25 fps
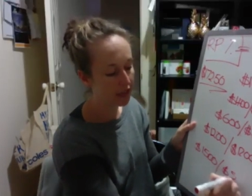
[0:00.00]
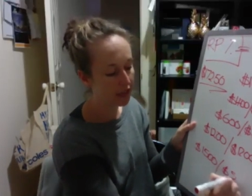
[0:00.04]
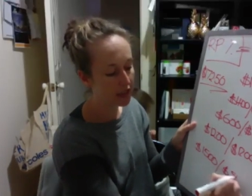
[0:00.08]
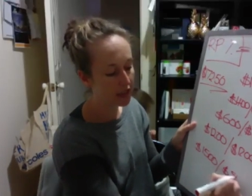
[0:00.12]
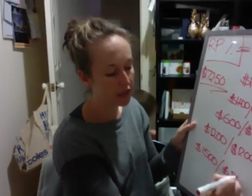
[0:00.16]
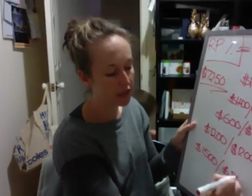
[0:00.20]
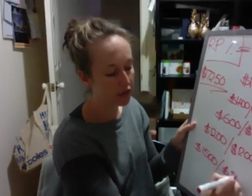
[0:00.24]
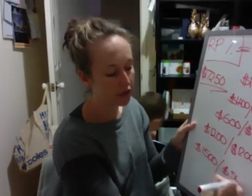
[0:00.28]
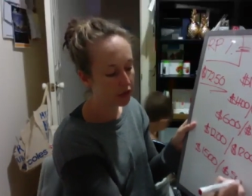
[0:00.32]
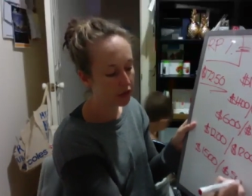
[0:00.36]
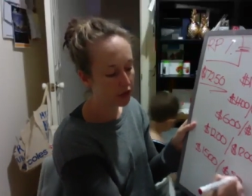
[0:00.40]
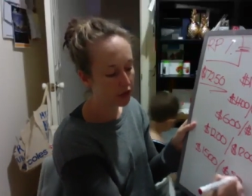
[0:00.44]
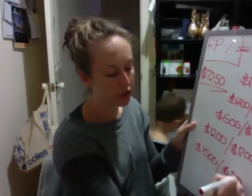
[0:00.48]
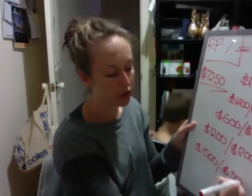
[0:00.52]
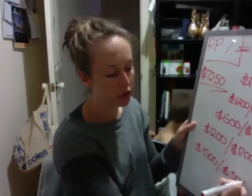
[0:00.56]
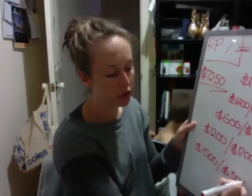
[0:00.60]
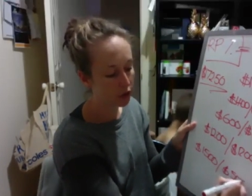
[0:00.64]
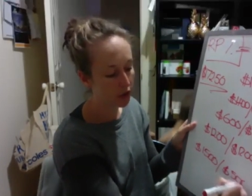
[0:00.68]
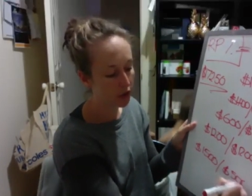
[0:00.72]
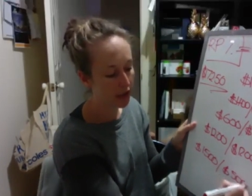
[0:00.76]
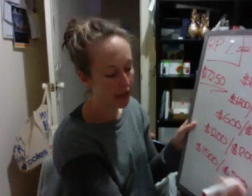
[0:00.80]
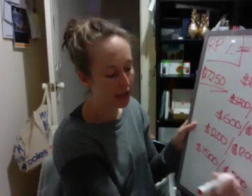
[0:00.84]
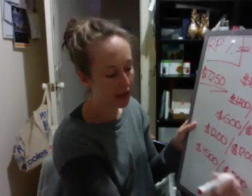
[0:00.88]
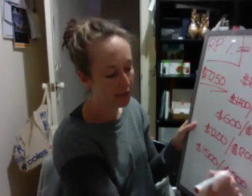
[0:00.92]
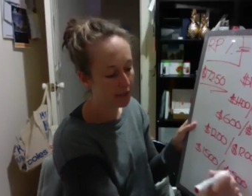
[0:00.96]
That's for
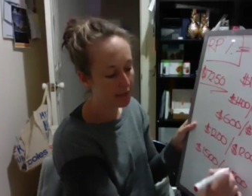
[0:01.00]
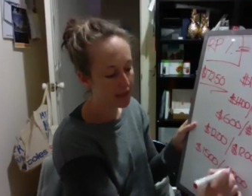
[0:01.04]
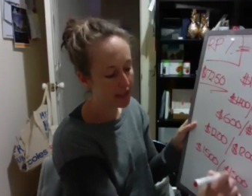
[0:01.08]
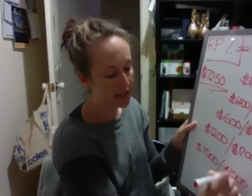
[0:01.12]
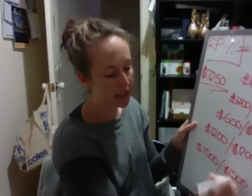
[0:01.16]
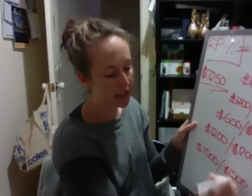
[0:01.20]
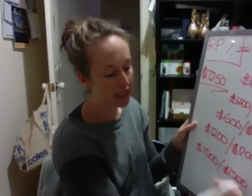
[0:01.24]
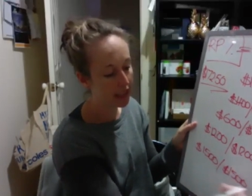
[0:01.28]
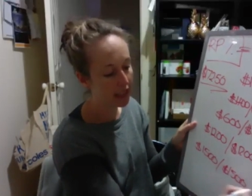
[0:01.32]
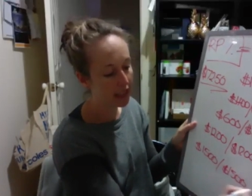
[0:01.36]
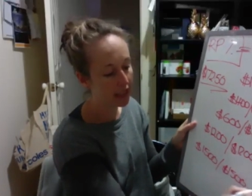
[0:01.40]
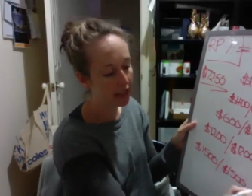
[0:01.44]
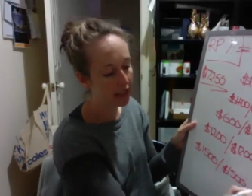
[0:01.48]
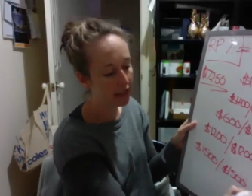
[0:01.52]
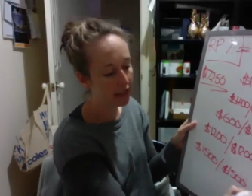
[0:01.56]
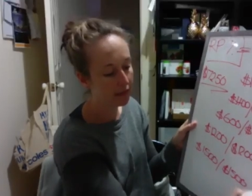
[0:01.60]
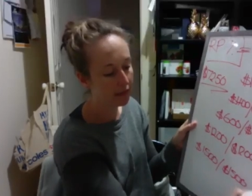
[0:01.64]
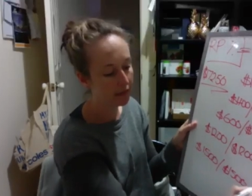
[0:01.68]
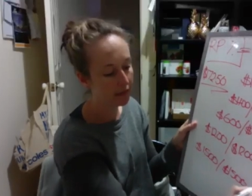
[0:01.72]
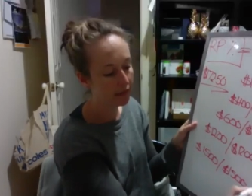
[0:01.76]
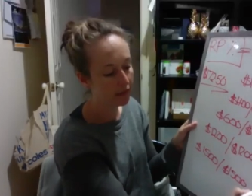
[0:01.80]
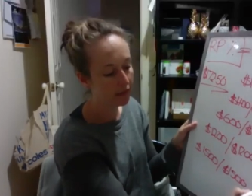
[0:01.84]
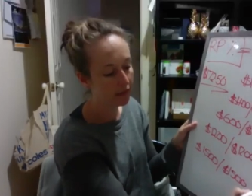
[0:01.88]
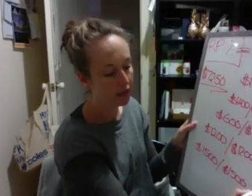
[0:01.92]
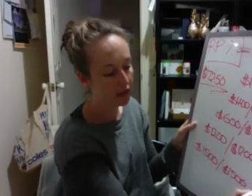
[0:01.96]
QNMD.
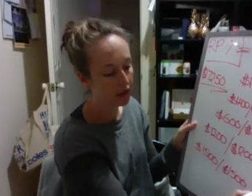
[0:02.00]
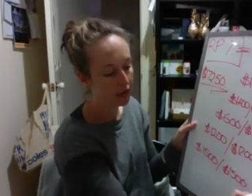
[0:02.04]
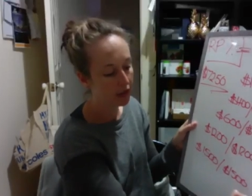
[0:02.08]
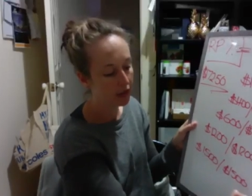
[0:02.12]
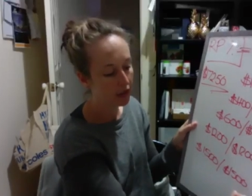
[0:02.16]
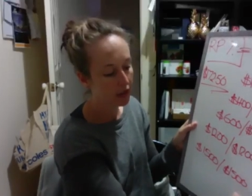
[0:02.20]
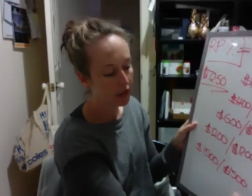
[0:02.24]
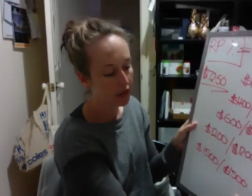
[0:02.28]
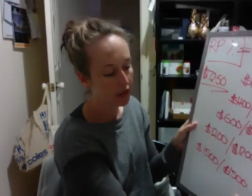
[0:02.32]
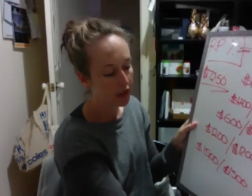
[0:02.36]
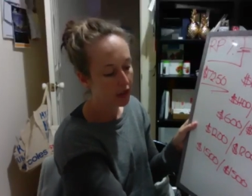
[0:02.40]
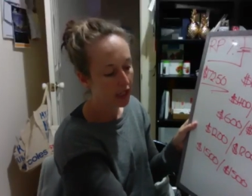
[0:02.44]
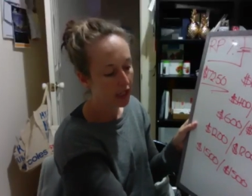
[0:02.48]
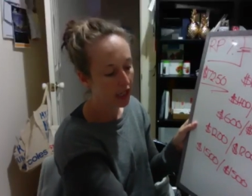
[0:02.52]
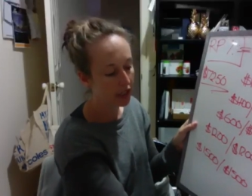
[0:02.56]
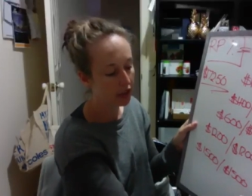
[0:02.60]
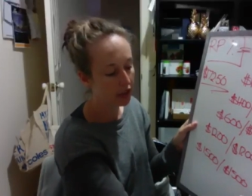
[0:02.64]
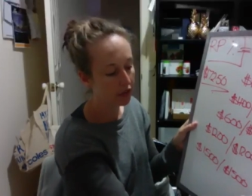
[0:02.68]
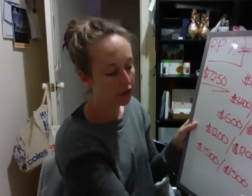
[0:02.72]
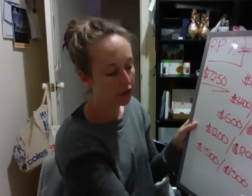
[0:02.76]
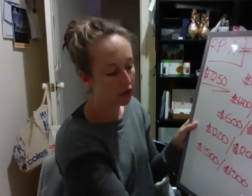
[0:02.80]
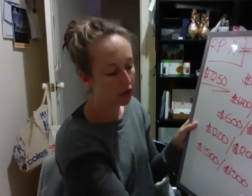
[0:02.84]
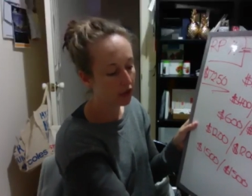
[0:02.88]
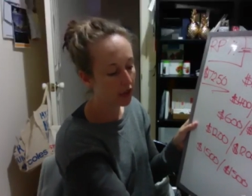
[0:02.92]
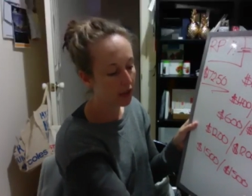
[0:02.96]
And
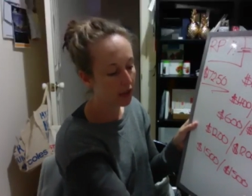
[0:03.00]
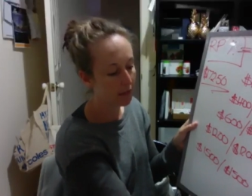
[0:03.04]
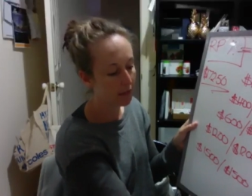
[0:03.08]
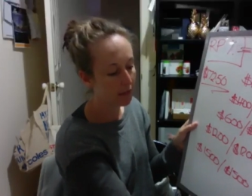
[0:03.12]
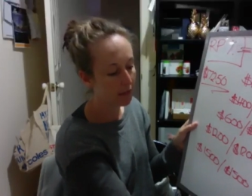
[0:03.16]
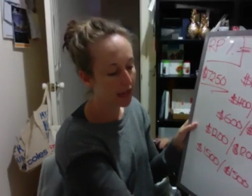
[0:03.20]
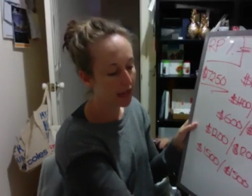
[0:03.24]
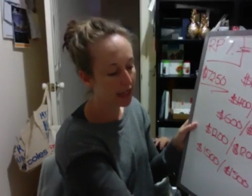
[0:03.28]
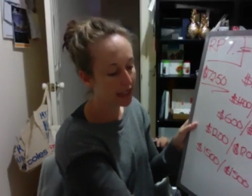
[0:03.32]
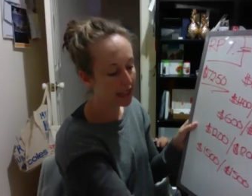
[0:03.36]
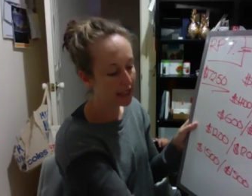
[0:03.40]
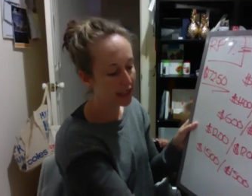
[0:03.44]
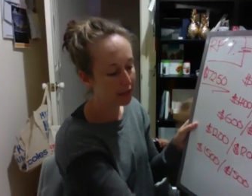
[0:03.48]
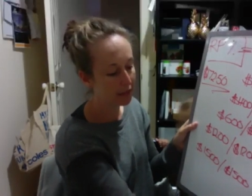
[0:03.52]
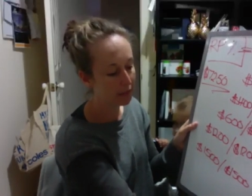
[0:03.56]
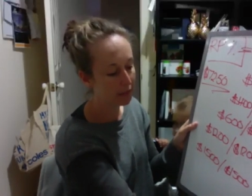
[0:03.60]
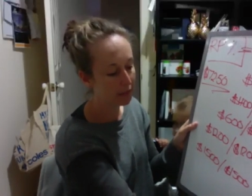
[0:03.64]
you've got an amazing